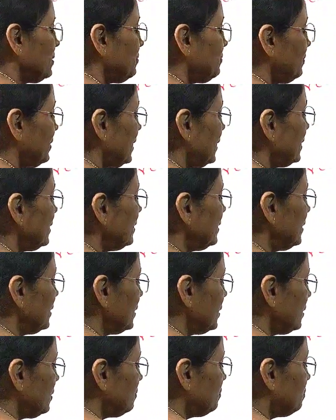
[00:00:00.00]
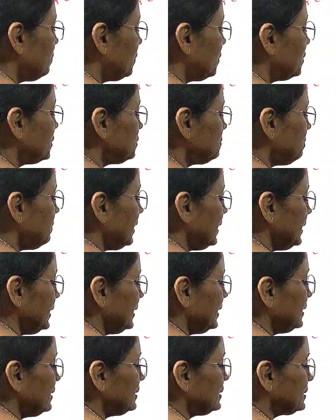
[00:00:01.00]
When both
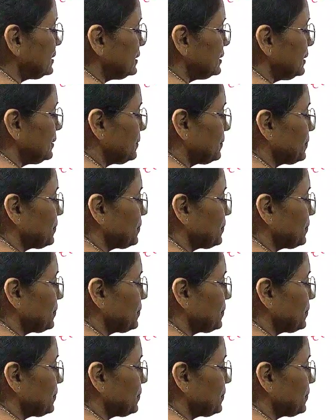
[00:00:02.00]
parents